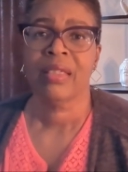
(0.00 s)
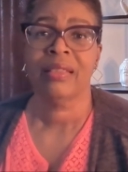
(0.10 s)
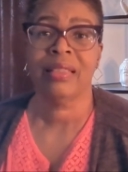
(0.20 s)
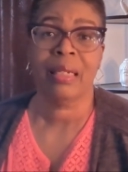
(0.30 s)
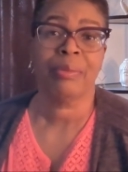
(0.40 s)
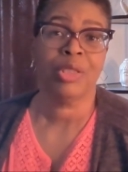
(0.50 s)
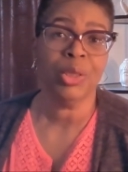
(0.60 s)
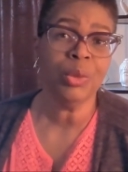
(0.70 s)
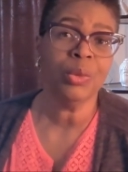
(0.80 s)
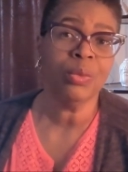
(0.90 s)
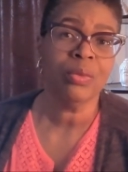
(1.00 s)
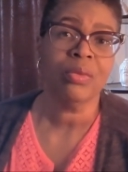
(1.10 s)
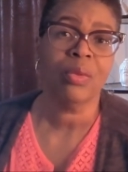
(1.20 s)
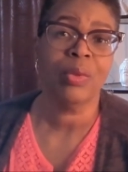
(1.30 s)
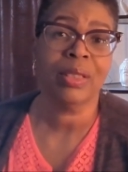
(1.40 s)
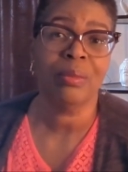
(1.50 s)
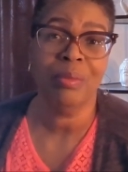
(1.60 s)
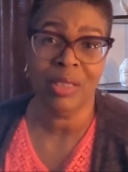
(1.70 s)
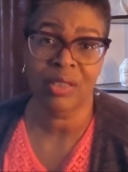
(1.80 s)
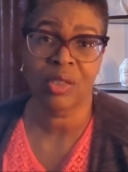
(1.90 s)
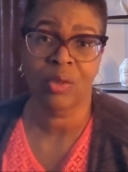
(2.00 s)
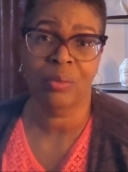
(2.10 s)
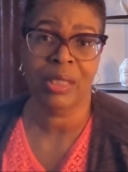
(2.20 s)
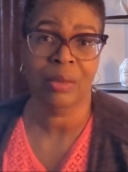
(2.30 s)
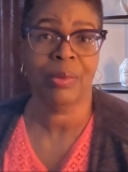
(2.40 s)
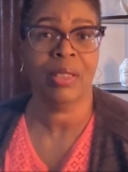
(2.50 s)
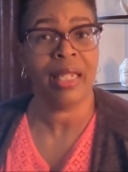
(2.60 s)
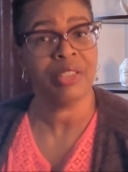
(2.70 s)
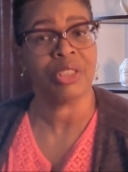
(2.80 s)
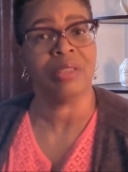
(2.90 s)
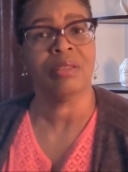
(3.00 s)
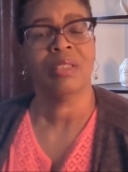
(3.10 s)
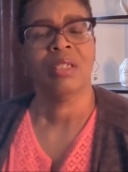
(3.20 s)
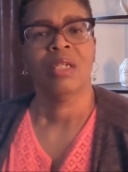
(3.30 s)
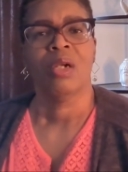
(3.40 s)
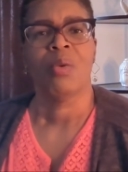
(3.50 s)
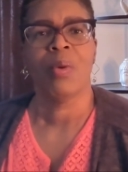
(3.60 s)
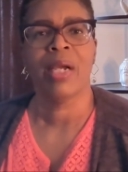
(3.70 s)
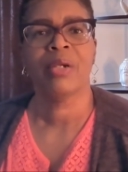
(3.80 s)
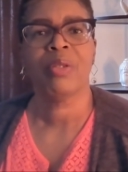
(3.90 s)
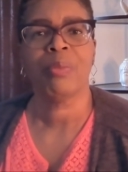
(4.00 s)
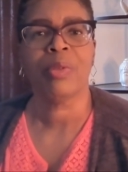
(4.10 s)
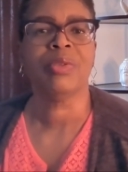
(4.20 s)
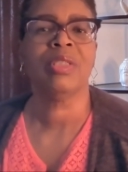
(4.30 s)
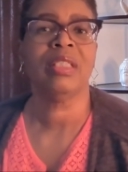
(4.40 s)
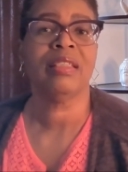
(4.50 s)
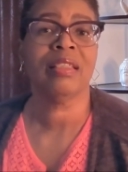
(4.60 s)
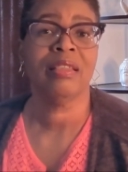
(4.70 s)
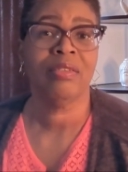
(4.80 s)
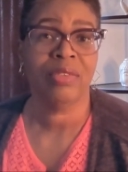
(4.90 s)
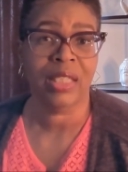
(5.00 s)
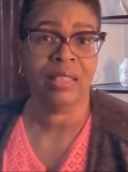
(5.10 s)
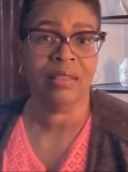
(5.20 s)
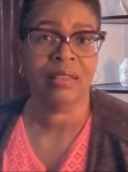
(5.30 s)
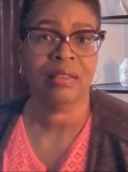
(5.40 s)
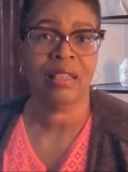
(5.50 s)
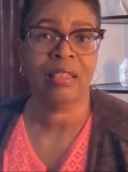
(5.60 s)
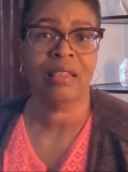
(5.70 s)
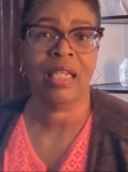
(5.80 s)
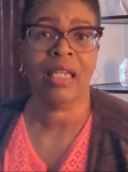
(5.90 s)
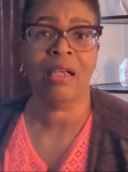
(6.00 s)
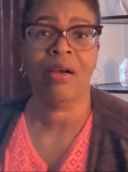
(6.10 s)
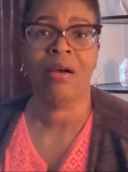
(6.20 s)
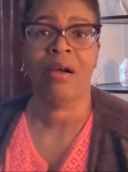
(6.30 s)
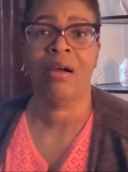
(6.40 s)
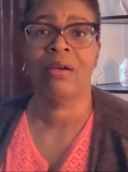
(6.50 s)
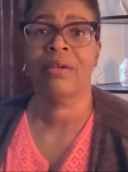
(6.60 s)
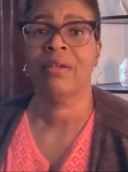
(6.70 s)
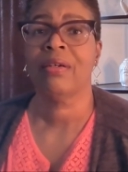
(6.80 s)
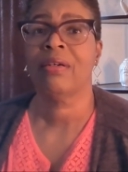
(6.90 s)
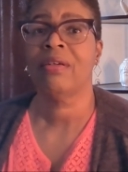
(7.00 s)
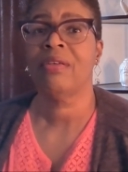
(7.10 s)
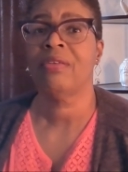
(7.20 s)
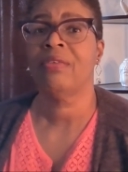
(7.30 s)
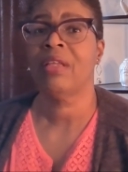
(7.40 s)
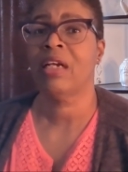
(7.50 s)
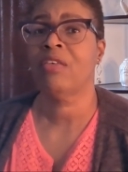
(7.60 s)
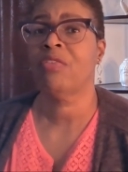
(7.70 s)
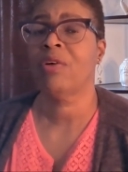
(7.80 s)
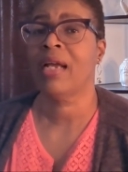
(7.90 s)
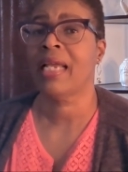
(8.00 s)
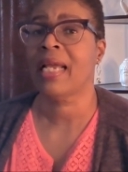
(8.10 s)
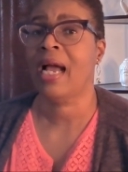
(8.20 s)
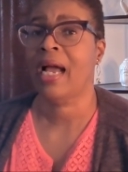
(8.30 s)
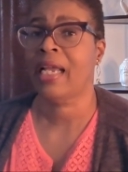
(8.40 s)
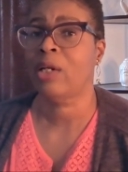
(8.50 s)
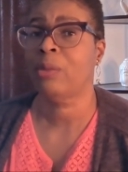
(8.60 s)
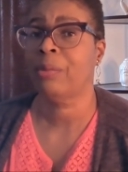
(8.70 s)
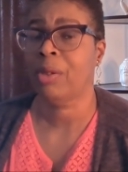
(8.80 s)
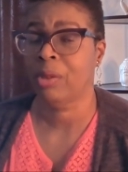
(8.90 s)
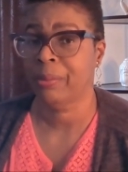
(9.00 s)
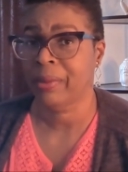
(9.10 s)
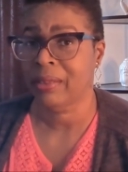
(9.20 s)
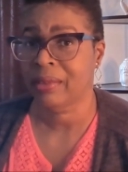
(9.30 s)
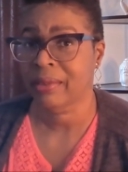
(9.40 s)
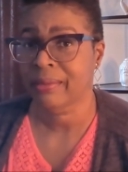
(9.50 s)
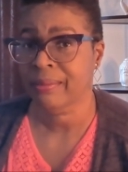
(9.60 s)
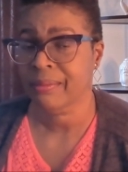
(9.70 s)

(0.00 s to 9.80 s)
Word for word: Step 2 was mystical manipulation, where the person is convinced that they are there for a higher purpose.